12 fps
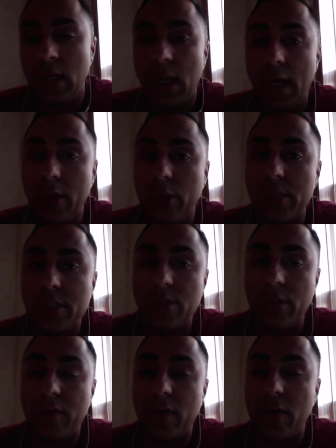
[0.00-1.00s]
I always
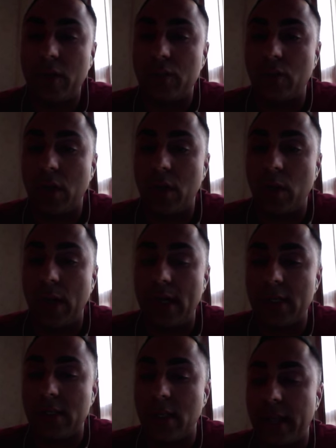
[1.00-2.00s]
refer to Toronto
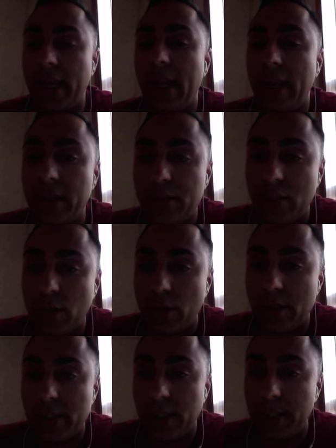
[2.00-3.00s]
as Canada's New
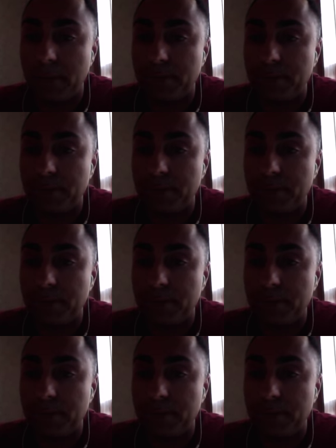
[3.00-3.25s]
York City.